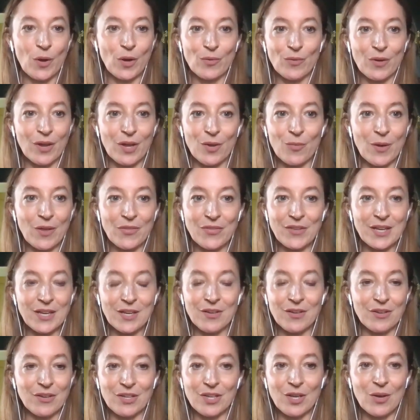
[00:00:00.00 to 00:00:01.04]
you won't know
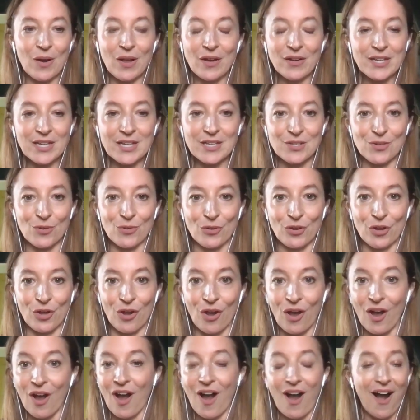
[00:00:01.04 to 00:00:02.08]
whether you like it
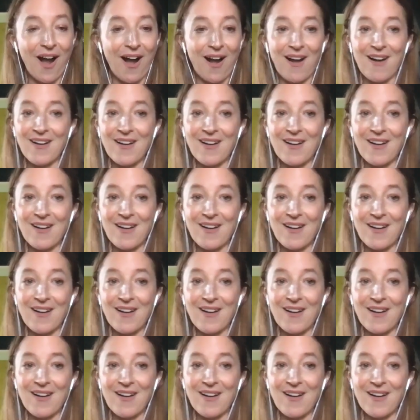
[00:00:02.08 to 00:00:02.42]
or not.